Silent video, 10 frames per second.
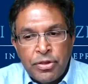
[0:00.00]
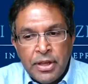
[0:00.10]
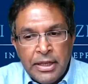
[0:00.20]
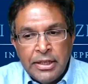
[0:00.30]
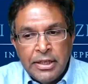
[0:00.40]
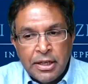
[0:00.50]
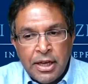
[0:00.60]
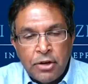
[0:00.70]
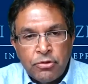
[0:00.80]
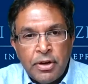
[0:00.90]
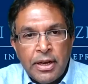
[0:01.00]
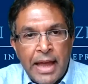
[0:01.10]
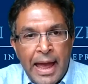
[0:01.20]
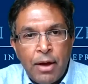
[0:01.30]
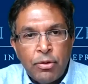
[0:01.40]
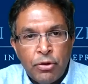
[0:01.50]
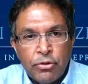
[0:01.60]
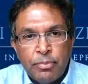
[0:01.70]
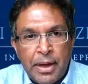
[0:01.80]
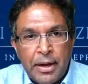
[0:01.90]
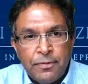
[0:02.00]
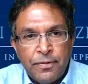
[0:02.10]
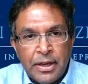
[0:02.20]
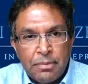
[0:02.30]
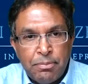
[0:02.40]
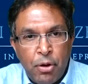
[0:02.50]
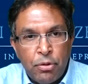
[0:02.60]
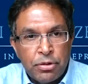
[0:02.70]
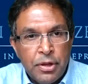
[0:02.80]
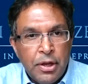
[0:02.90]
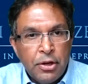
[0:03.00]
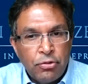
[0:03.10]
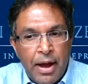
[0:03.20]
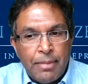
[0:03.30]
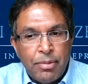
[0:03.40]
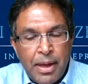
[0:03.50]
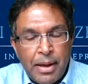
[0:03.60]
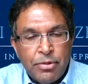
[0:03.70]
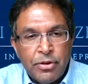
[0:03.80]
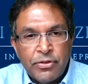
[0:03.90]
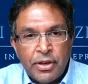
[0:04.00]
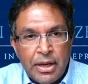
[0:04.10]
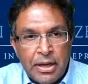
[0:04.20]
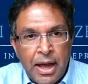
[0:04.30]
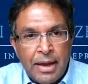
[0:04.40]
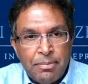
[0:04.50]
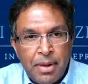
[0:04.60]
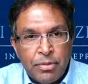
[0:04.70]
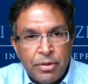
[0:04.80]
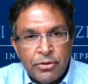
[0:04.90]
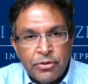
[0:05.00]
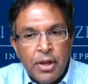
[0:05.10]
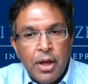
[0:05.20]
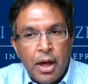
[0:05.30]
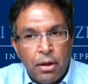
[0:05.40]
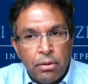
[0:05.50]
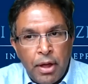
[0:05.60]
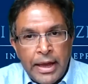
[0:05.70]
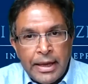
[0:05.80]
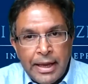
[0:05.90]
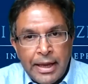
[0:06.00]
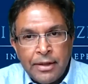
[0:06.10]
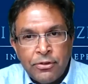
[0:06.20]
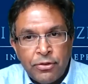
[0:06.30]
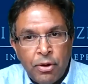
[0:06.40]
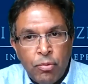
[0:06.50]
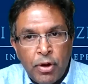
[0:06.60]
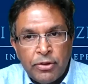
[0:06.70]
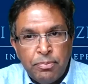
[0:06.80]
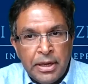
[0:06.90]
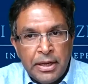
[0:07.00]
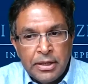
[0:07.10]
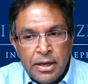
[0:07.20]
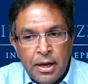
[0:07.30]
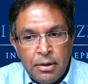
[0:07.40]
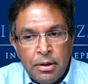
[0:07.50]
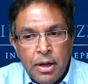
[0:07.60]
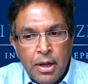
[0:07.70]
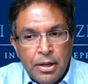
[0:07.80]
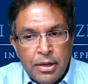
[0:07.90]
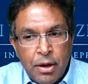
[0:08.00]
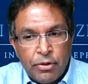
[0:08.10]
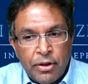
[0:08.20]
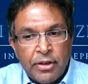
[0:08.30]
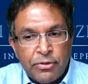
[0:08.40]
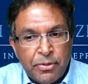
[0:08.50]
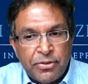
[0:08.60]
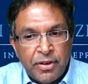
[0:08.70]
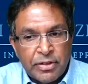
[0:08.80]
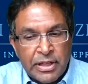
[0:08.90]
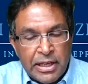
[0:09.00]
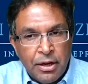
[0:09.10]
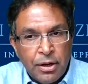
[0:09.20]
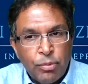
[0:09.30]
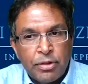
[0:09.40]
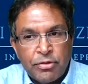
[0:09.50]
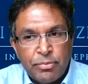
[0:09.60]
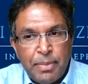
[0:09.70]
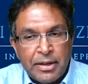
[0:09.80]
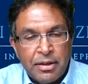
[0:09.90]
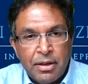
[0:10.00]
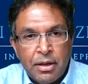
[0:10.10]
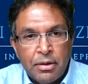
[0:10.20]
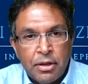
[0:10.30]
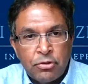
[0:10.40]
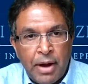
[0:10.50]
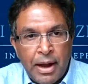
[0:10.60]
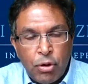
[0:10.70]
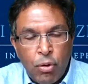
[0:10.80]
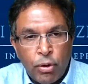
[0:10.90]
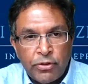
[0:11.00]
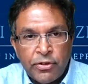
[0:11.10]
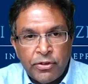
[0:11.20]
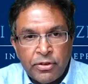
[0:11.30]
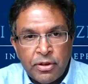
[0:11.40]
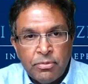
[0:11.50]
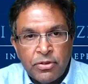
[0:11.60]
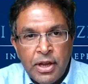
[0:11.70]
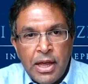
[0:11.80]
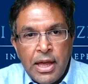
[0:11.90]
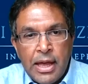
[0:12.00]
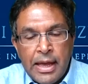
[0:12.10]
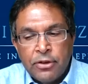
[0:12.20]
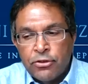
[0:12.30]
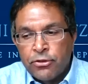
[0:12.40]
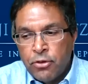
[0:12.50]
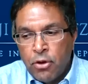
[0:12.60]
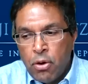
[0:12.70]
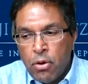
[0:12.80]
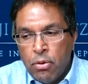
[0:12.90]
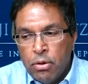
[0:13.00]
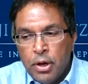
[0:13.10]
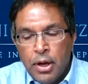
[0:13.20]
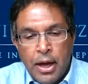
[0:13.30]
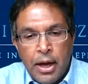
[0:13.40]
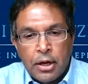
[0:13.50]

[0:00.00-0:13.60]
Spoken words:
within Indian country and how those are benefiting both tribal members and non-members alike. And so what's being done, and specifically here with respect to the tribal court systems, is so